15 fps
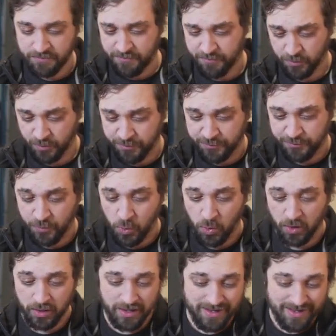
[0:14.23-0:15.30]
for
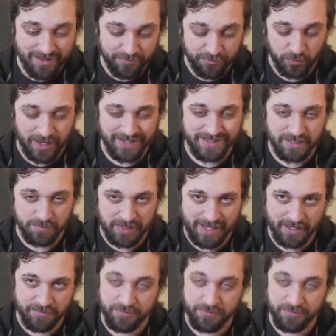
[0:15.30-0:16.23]
4 Phyrexian black,